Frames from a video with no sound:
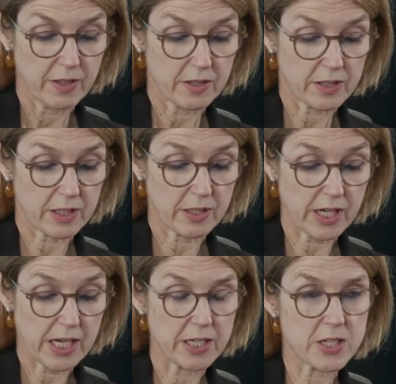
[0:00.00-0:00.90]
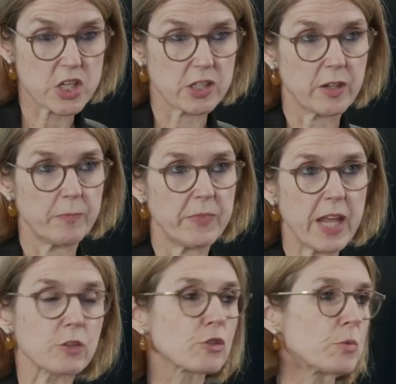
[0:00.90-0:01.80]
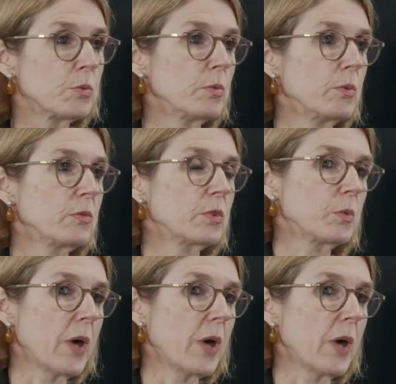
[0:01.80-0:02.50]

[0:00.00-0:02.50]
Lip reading: And next to